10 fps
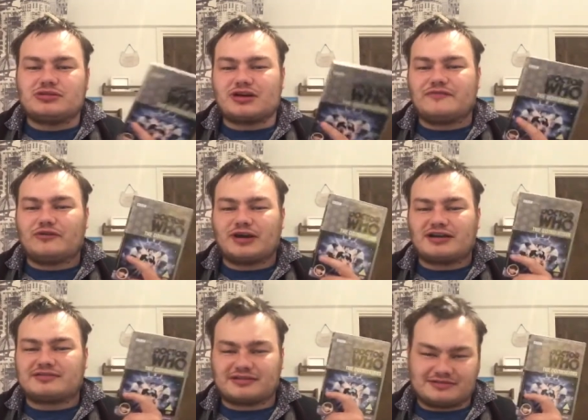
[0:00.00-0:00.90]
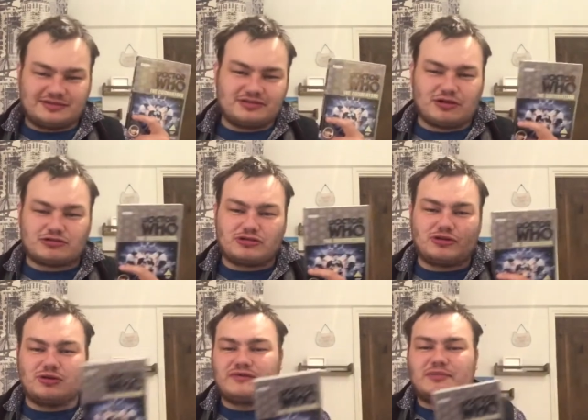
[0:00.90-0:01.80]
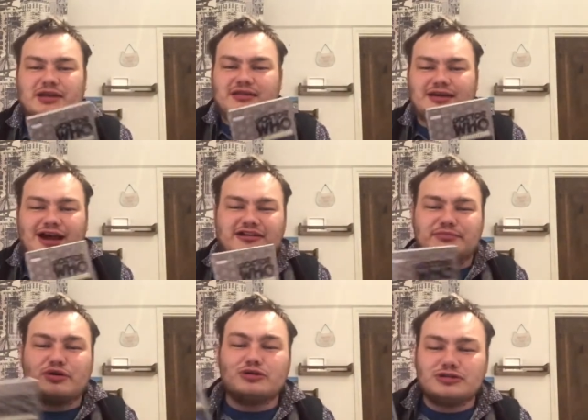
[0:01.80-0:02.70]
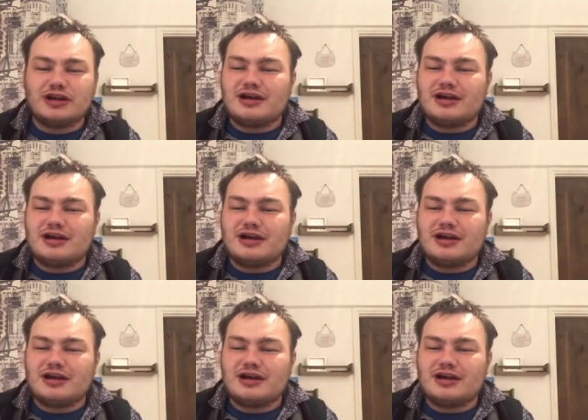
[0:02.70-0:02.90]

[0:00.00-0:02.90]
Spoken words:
looking for like a 60s Doctor Who, if I'm in the kind of mood,